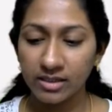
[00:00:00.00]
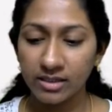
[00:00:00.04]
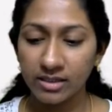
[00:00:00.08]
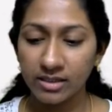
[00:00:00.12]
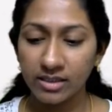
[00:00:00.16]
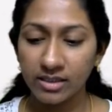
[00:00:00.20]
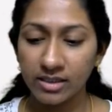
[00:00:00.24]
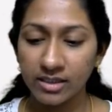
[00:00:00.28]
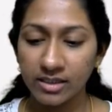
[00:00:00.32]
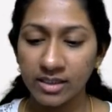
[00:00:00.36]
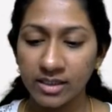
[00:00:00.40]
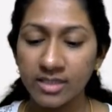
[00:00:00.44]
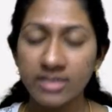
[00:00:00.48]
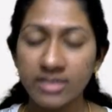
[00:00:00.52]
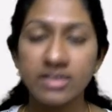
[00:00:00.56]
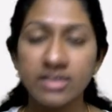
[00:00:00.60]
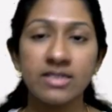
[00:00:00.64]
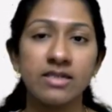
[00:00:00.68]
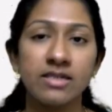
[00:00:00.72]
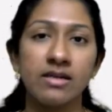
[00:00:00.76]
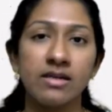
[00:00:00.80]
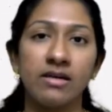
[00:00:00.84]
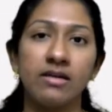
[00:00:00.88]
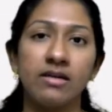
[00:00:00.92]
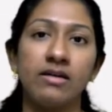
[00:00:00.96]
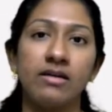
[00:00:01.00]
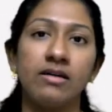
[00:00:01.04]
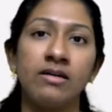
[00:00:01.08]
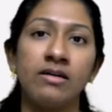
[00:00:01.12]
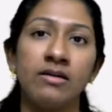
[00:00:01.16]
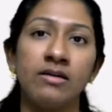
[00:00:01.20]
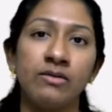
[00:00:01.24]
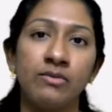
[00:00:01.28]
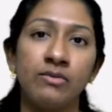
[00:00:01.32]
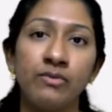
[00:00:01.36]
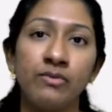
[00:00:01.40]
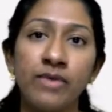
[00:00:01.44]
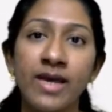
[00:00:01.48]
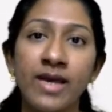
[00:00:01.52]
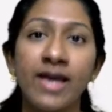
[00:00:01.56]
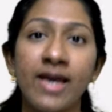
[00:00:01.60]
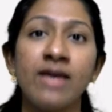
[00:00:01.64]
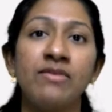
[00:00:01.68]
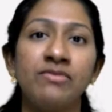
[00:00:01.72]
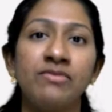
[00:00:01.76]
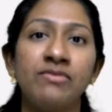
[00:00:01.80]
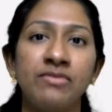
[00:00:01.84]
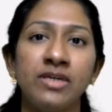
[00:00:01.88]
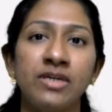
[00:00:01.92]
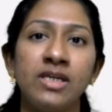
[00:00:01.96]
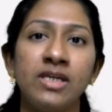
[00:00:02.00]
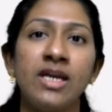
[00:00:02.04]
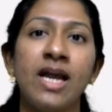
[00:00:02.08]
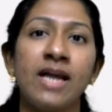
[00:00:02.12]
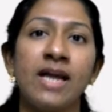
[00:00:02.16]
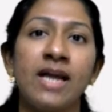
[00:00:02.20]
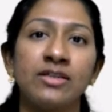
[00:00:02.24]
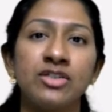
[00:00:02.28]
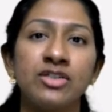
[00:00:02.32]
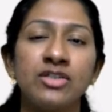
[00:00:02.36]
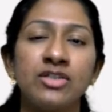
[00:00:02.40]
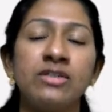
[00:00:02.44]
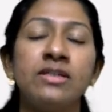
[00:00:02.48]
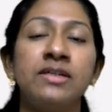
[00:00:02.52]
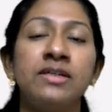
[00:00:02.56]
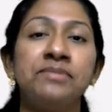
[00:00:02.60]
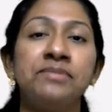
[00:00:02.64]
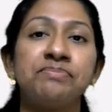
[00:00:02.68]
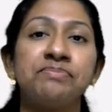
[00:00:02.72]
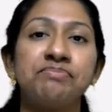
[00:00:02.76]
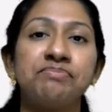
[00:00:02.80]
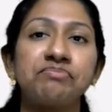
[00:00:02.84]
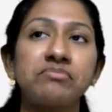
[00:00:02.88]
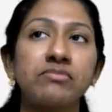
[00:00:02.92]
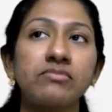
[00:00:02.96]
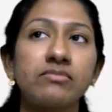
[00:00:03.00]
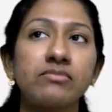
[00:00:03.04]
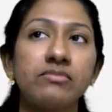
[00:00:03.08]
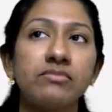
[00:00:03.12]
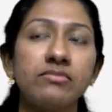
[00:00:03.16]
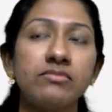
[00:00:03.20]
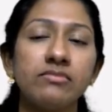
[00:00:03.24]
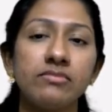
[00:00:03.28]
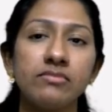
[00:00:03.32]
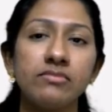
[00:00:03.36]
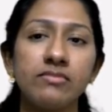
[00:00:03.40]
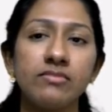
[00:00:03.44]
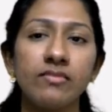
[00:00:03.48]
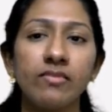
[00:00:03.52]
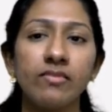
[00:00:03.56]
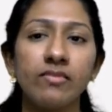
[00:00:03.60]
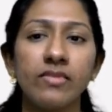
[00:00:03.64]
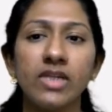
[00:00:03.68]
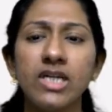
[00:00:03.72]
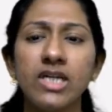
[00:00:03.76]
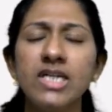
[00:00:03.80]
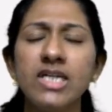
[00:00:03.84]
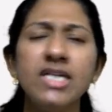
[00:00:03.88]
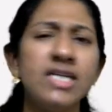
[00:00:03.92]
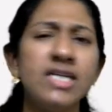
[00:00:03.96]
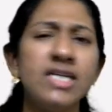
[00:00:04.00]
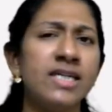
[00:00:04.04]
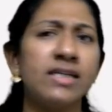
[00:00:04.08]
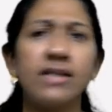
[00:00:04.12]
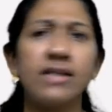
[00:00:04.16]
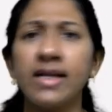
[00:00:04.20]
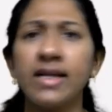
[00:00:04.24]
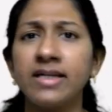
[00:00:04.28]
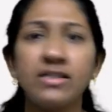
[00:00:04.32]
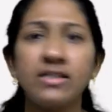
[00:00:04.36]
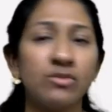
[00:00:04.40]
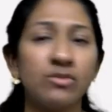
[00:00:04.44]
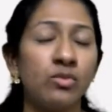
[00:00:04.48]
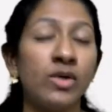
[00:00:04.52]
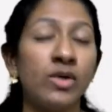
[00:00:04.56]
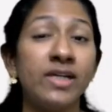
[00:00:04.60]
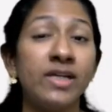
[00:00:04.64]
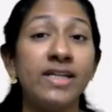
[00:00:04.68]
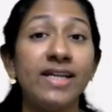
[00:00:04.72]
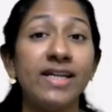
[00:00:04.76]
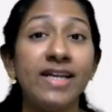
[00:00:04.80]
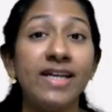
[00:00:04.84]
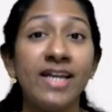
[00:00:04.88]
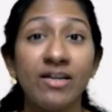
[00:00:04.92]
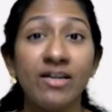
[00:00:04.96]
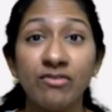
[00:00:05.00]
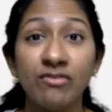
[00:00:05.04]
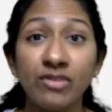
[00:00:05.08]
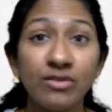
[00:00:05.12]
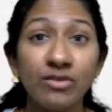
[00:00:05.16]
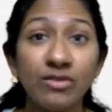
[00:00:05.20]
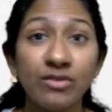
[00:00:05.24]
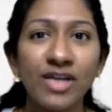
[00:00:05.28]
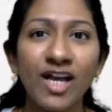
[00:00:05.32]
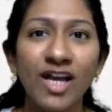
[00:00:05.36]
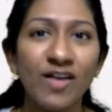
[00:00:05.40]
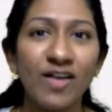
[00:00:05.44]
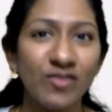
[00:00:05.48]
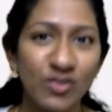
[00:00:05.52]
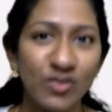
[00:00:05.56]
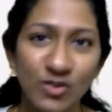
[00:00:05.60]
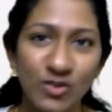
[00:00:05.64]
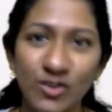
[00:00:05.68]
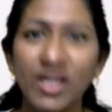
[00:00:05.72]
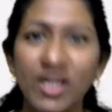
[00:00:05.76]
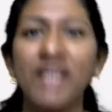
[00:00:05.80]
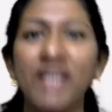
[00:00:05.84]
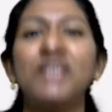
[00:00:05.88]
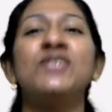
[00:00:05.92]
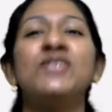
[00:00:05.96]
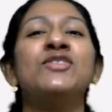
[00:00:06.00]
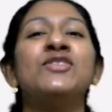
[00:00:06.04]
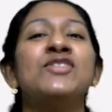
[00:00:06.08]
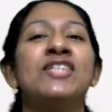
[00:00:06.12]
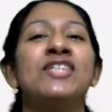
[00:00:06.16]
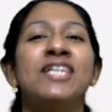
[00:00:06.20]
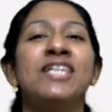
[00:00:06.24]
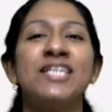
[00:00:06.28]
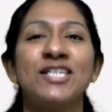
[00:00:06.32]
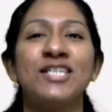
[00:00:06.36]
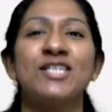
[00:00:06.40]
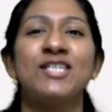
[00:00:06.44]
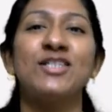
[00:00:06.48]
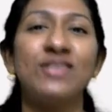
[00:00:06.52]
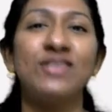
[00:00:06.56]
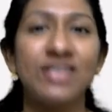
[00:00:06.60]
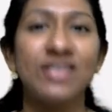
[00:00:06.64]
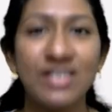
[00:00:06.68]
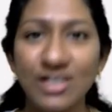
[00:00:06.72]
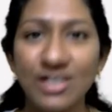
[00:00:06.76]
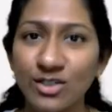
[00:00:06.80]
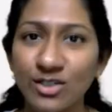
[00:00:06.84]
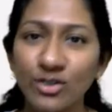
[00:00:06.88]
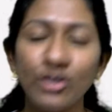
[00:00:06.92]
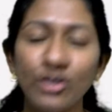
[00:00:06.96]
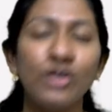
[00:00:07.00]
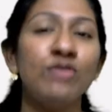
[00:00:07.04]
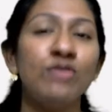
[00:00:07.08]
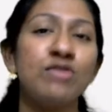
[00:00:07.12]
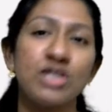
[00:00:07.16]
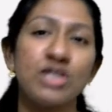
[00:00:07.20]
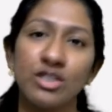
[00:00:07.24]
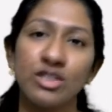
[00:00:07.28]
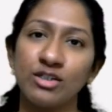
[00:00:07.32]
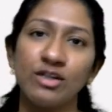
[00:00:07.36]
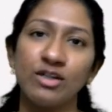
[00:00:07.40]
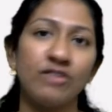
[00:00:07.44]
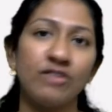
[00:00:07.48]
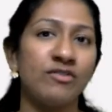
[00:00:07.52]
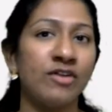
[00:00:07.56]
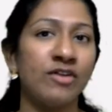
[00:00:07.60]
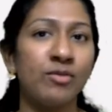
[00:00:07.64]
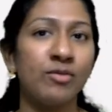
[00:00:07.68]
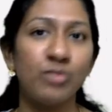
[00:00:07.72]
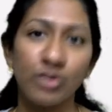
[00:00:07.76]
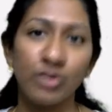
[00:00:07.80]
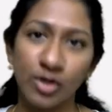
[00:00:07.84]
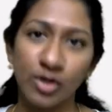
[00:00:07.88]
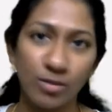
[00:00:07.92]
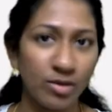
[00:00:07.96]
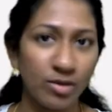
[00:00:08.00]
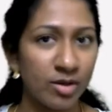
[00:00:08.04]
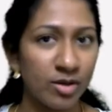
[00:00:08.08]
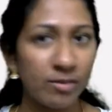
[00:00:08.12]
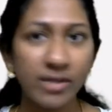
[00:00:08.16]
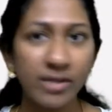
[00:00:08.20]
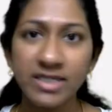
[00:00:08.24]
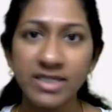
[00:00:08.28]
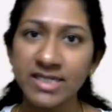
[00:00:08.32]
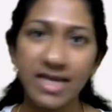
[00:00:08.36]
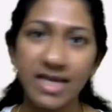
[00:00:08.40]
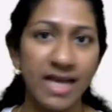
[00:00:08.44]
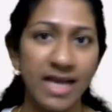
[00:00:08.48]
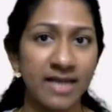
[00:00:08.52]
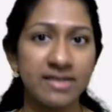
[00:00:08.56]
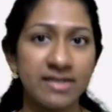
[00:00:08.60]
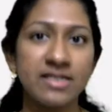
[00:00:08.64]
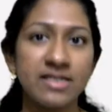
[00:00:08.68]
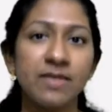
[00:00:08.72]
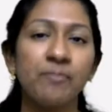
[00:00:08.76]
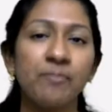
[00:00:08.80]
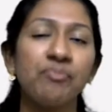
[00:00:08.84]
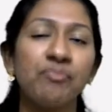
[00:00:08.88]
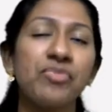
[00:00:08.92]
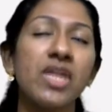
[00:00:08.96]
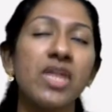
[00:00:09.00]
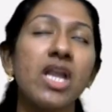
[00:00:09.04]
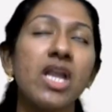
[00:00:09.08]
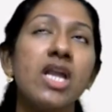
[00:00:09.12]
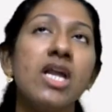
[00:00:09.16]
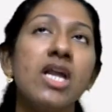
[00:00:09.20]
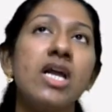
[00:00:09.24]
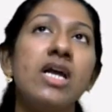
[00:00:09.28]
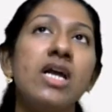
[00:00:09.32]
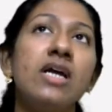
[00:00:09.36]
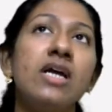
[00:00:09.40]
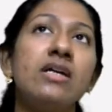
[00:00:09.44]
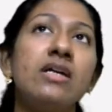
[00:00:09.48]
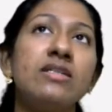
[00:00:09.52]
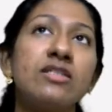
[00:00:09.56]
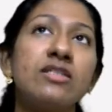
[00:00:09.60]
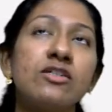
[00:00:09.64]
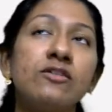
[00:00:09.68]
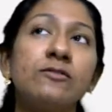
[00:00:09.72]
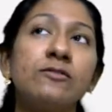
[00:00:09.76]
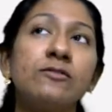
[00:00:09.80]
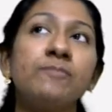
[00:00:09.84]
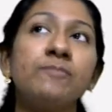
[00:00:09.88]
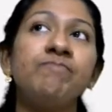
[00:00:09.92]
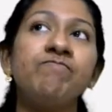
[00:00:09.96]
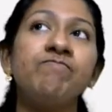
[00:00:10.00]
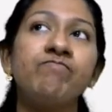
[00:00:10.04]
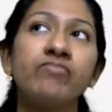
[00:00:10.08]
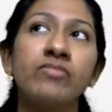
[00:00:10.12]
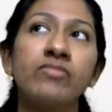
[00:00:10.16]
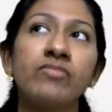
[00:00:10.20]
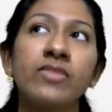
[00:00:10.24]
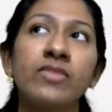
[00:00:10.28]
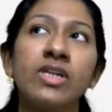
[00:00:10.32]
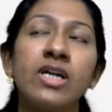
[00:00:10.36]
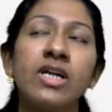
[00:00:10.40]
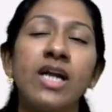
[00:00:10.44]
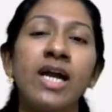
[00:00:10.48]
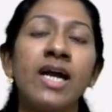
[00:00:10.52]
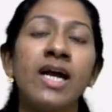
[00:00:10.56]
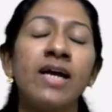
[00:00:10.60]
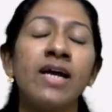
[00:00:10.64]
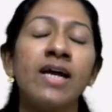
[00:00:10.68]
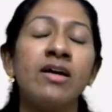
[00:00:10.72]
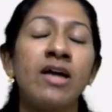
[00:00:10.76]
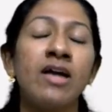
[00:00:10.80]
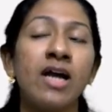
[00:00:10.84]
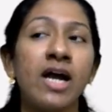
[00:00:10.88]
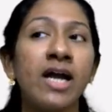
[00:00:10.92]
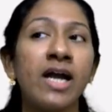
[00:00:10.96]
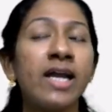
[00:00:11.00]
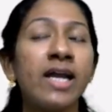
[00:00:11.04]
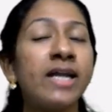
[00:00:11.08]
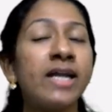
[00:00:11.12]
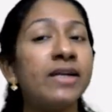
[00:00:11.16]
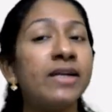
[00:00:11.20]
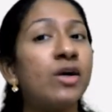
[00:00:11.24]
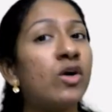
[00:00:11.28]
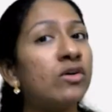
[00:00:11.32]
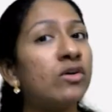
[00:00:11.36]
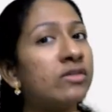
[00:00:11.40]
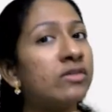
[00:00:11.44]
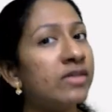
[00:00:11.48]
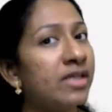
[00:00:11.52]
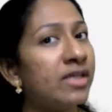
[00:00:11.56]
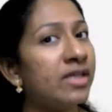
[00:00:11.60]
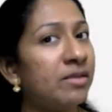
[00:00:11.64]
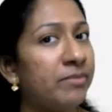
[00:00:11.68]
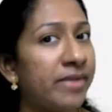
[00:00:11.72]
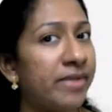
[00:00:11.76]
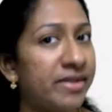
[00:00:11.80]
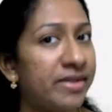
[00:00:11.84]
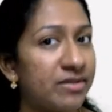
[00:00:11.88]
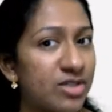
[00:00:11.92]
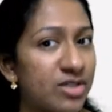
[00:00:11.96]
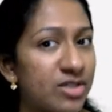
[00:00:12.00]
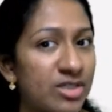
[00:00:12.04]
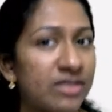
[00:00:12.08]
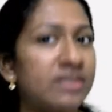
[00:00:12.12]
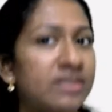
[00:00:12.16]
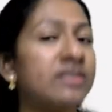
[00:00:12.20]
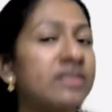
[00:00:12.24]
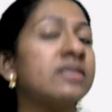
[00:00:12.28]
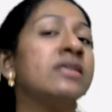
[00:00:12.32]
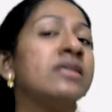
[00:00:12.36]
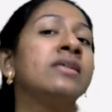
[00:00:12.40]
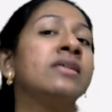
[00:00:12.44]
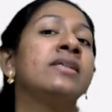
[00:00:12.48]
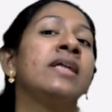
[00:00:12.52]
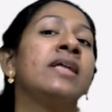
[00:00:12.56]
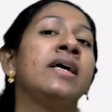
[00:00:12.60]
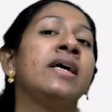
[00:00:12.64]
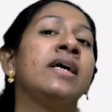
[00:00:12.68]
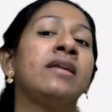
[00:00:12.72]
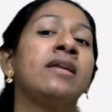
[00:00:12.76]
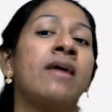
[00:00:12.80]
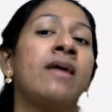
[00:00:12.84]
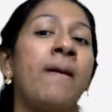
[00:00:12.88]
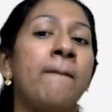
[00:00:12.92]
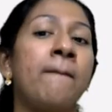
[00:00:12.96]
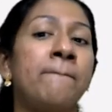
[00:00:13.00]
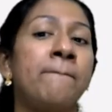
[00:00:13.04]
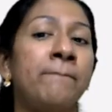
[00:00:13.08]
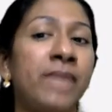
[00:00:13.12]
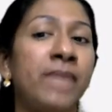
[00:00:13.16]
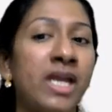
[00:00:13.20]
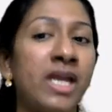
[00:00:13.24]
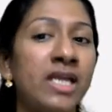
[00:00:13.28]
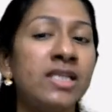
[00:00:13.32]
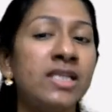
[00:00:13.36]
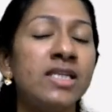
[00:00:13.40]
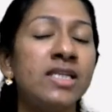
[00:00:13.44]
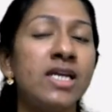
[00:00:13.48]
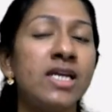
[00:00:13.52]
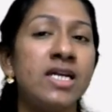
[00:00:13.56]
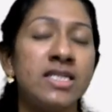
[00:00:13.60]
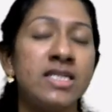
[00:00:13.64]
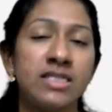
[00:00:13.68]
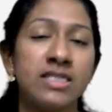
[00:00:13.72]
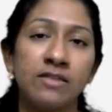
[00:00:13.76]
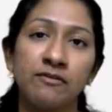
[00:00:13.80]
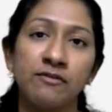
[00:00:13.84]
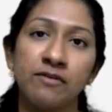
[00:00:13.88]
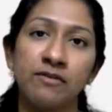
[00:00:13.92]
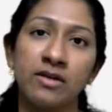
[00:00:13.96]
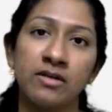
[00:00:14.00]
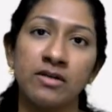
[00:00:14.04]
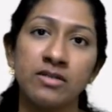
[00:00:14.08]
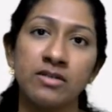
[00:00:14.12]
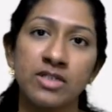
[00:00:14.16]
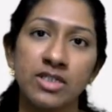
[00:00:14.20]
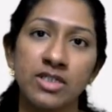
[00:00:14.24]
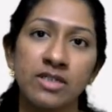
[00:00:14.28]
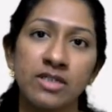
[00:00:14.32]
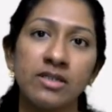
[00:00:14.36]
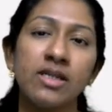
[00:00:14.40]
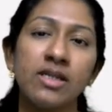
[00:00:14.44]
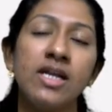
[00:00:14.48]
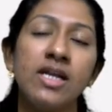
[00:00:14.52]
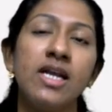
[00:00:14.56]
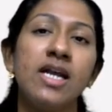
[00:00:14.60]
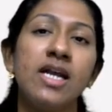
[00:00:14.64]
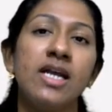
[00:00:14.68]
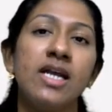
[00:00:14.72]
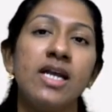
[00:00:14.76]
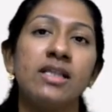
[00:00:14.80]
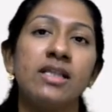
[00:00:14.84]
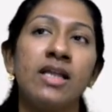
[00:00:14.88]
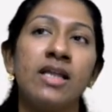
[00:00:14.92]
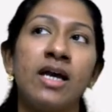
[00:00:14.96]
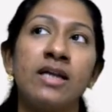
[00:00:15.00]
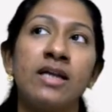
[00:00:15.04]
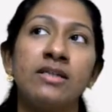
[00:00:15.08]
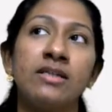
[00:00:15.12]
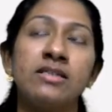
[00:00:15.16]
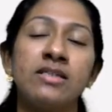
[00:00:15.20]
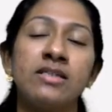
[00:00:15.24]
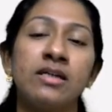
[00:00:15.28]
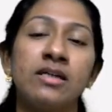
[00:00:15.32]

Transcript: is where we actually write whatever we have to write to reach to the solution of our problem at hand. So I had already mentioned that main is the function that